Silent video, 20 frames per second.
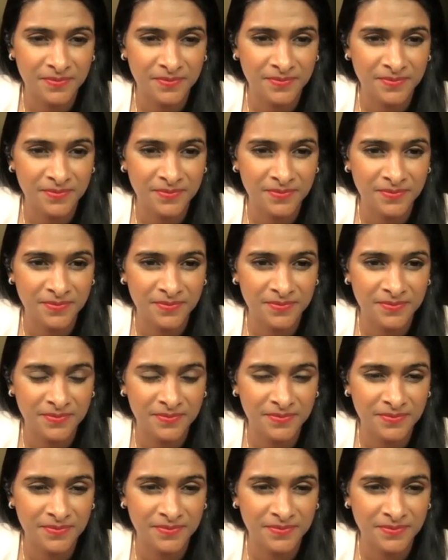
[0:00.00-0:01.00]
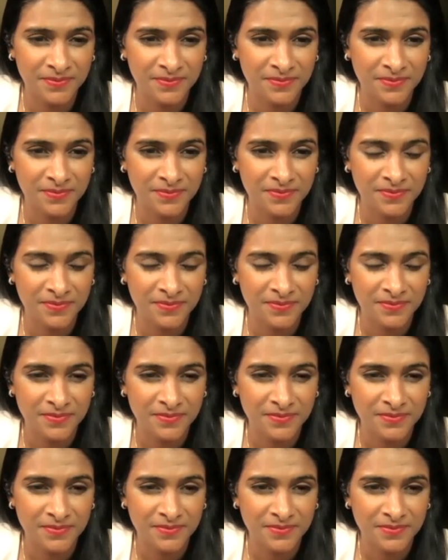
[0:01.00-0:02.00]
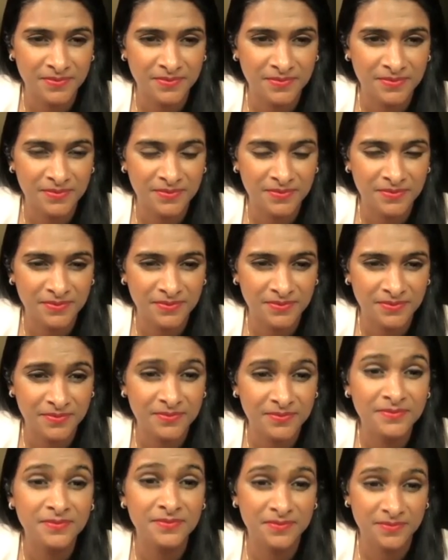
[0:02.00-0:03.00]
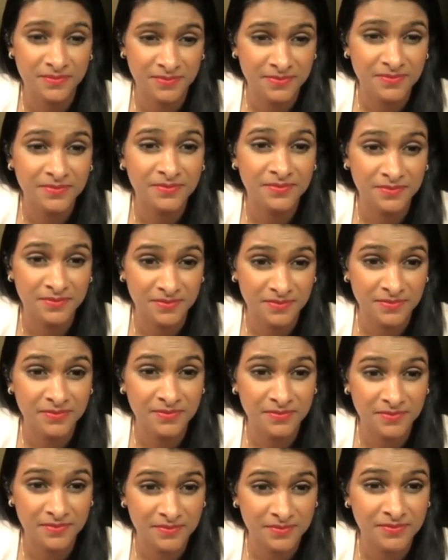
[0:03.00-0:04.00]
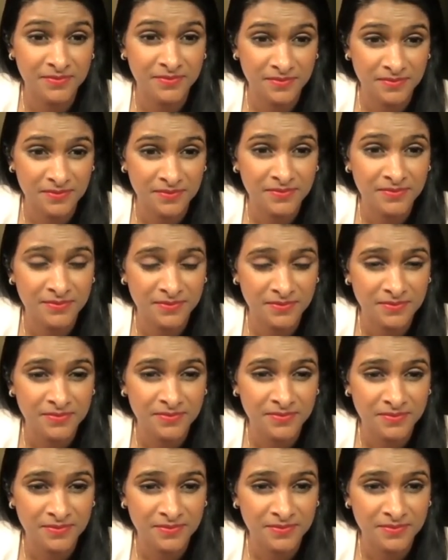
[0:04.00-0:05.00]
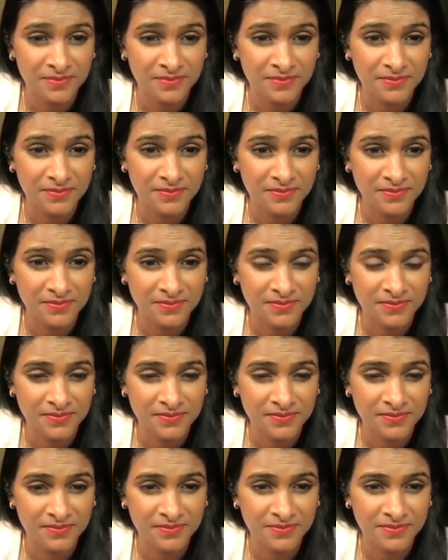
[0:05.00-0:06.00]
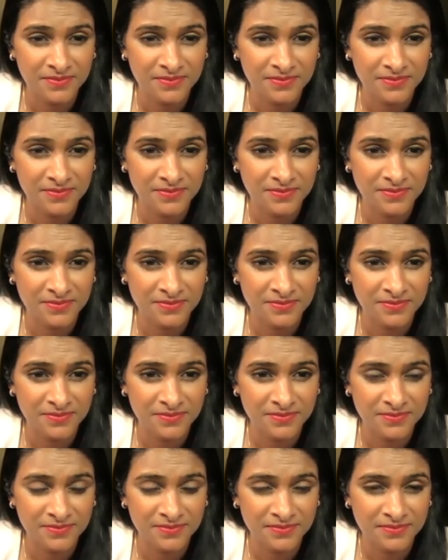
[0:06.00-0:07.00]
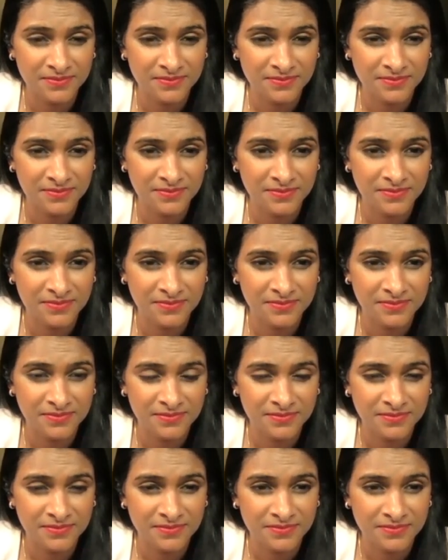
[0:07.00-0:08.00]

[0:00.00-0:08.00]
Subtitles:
(not speaking)